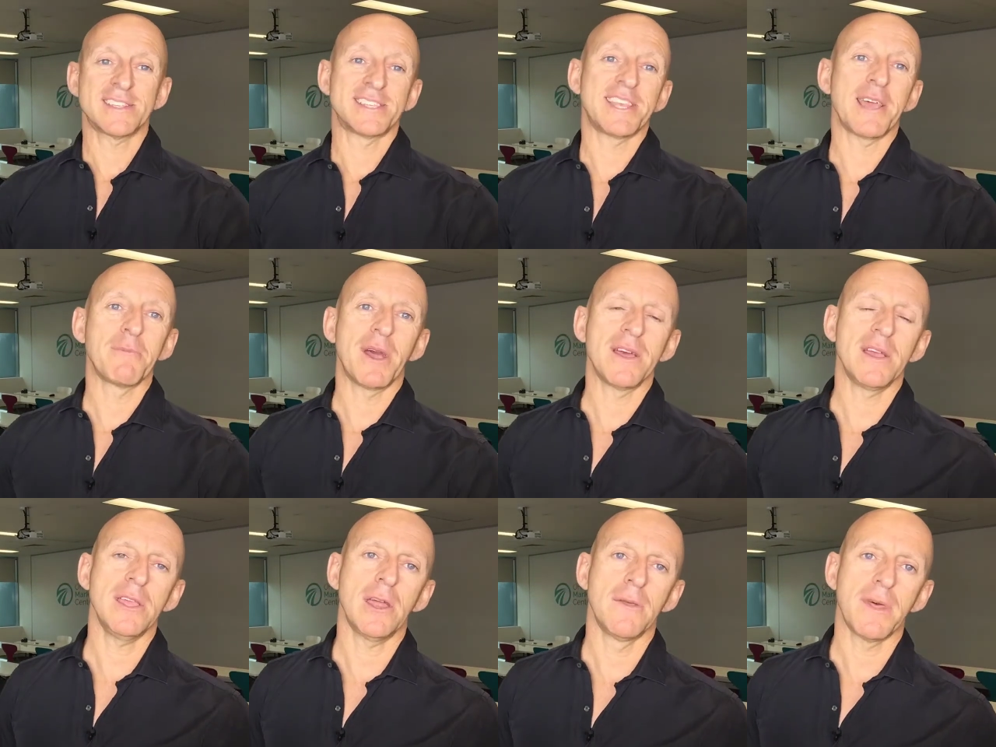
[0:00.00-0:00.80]
Just the same
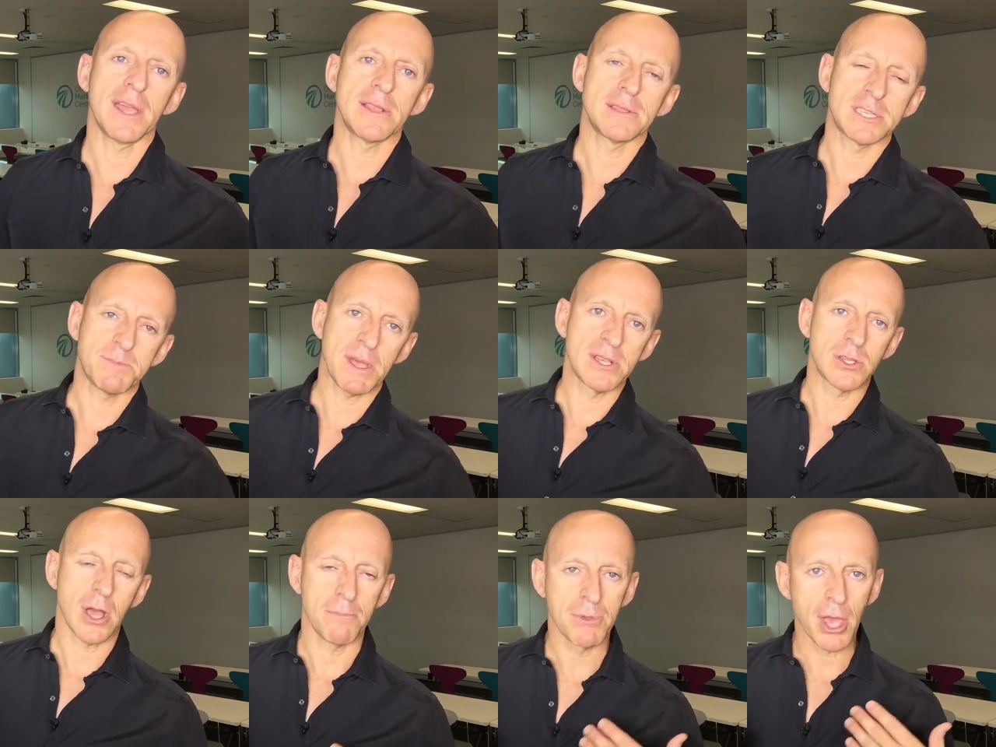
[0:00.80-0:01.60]
way, you know, they
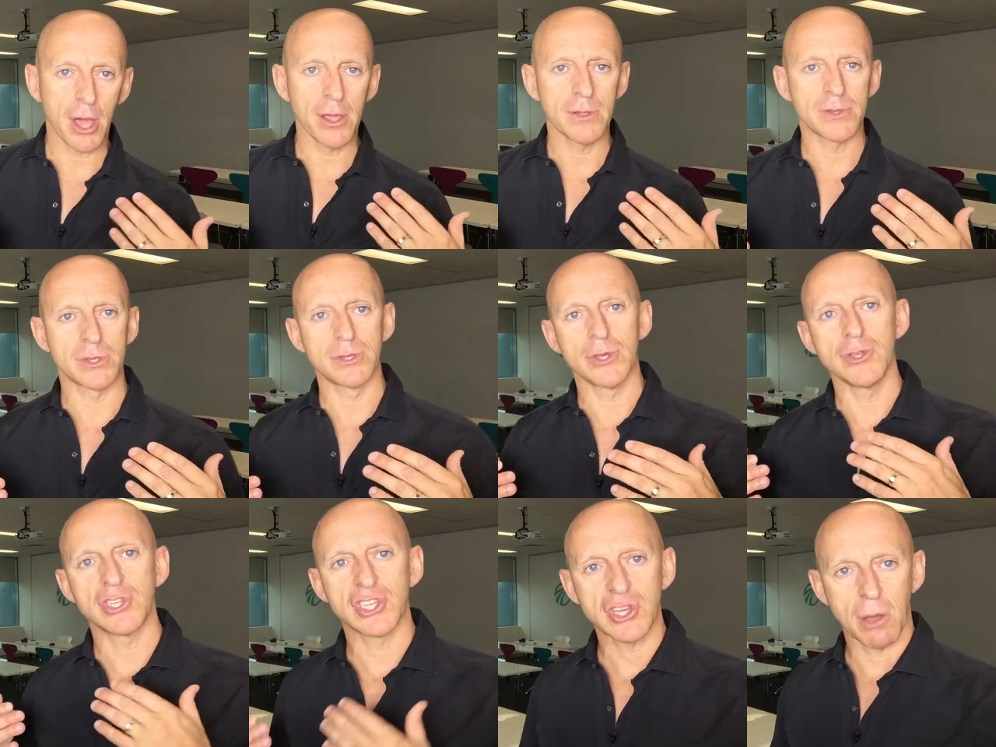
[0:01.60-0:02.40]
spend time going to
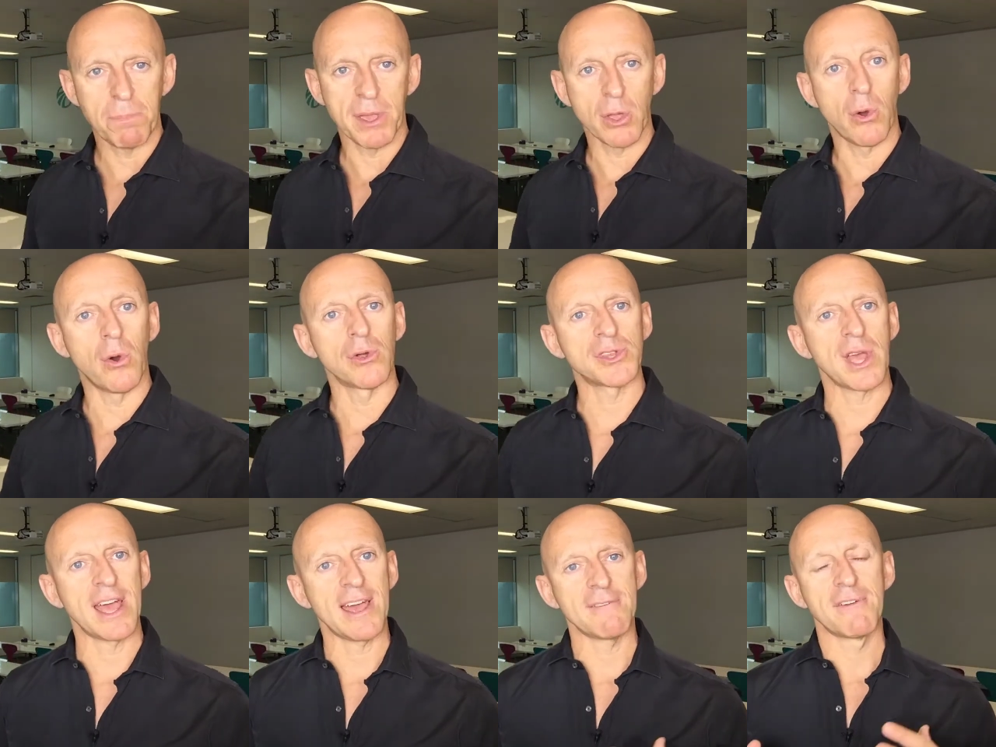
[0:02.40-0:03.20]
do shopping or
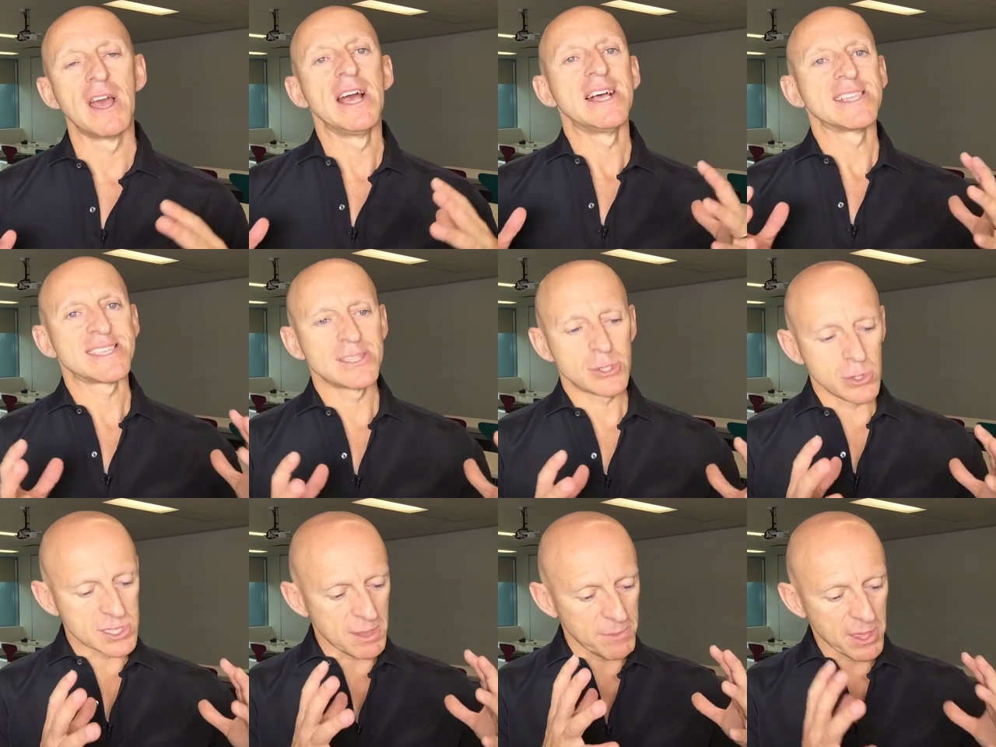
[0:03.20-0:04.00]
to have
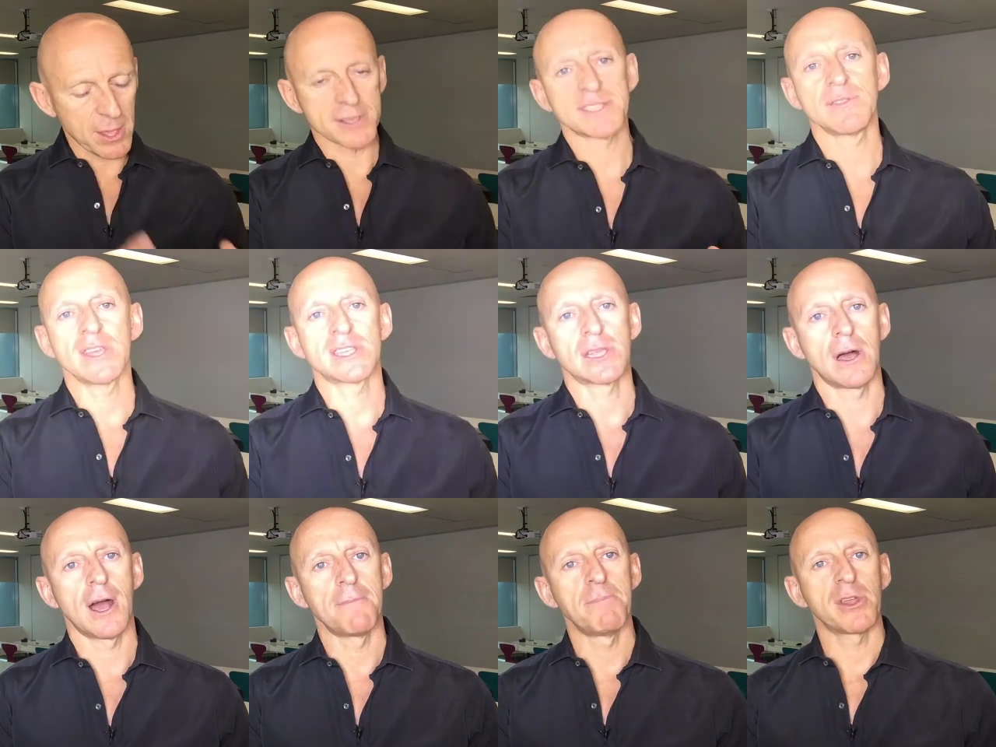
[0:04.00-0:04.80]
do something else in their
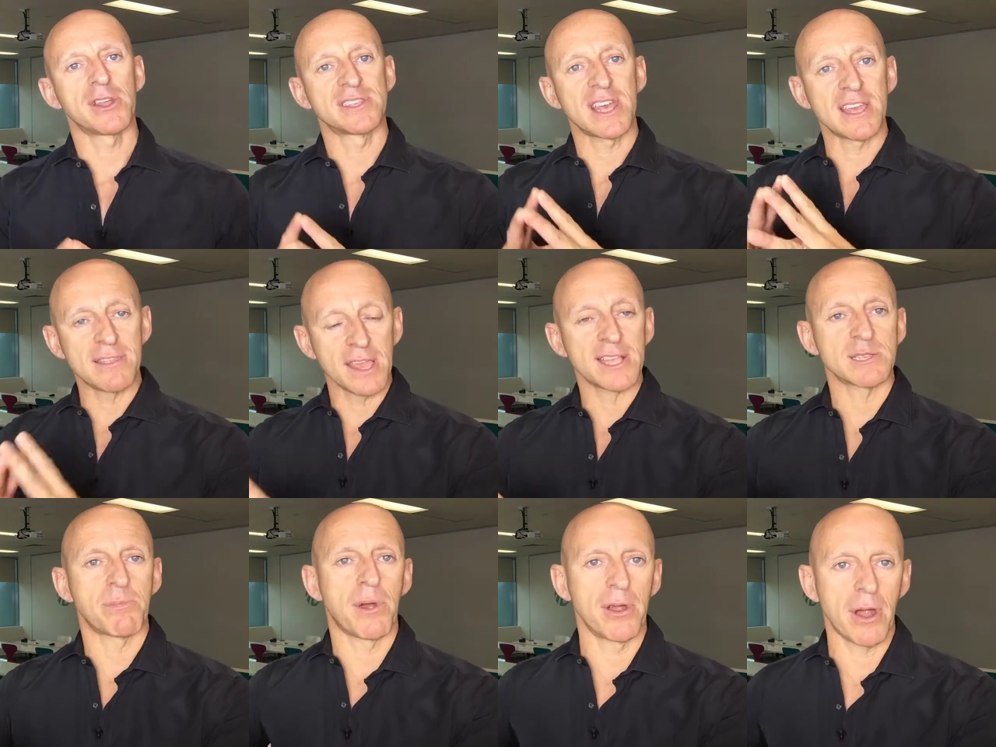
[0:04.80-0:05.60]
time because they
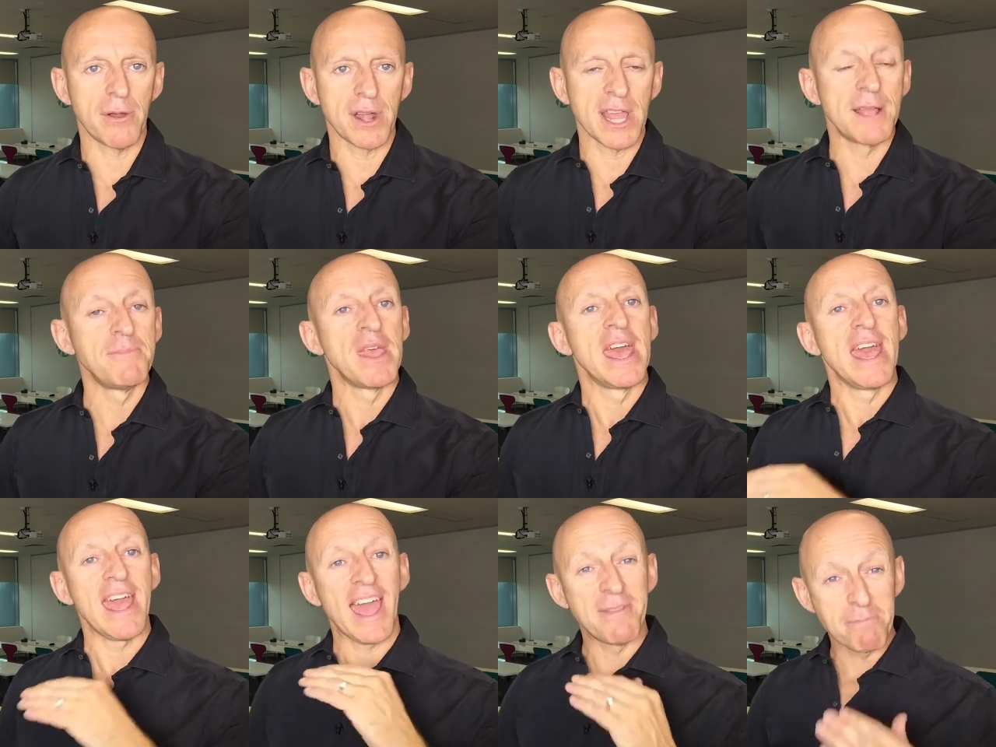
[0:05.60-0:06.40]
think it's a priority.
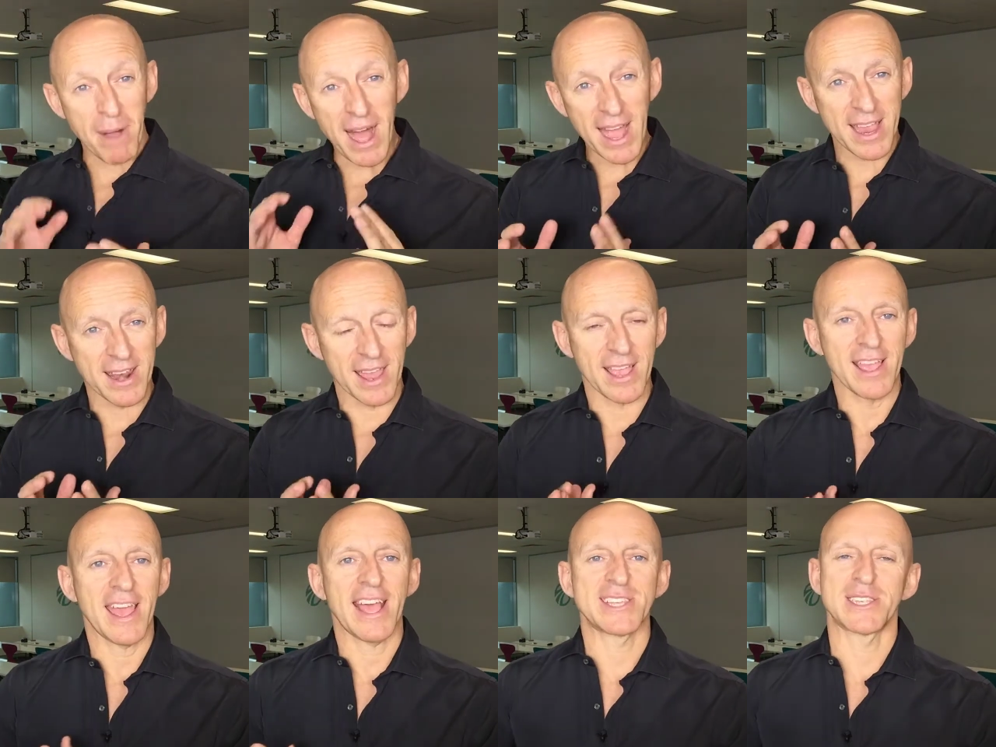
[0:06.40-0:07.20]
And
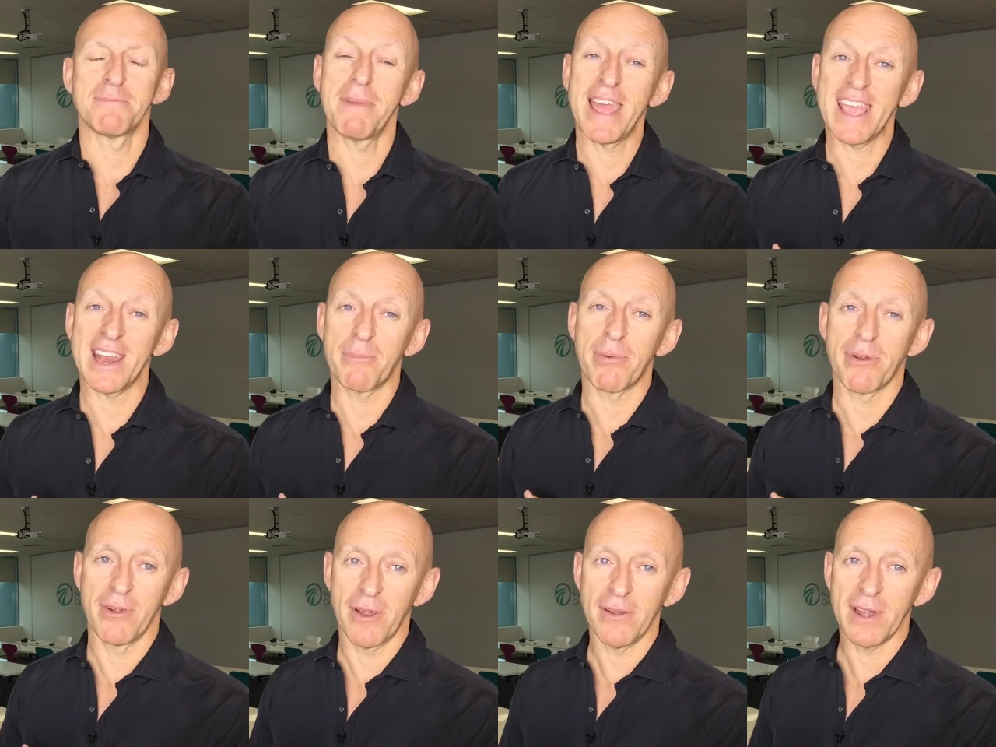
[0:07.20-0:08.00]
marketing has to make it a
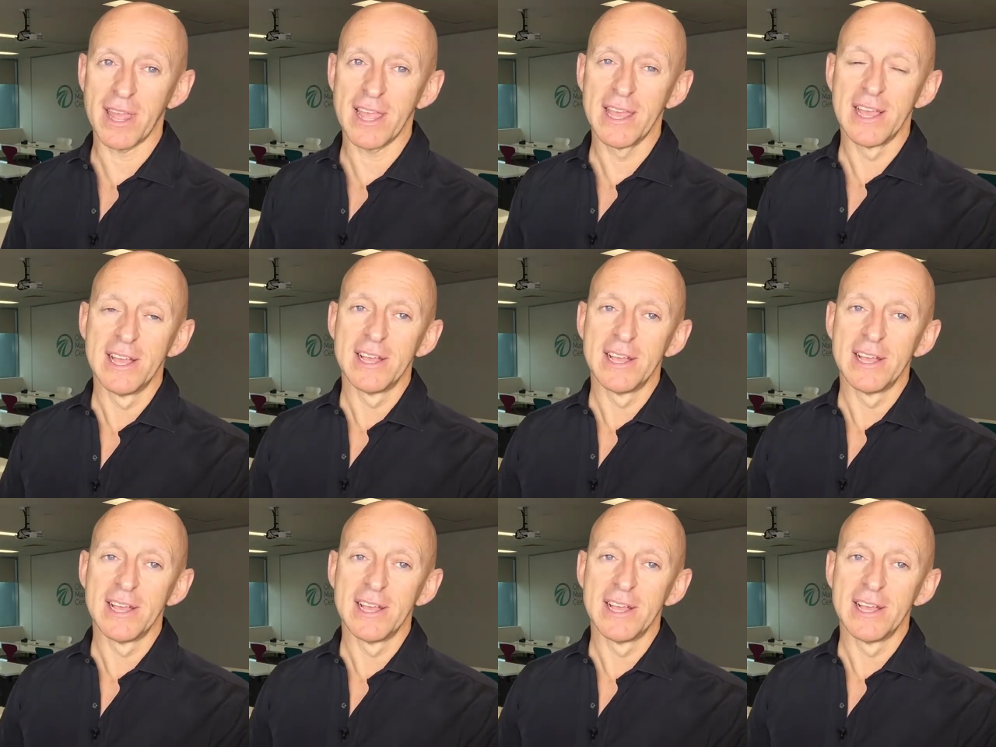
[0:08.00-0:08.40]
priority.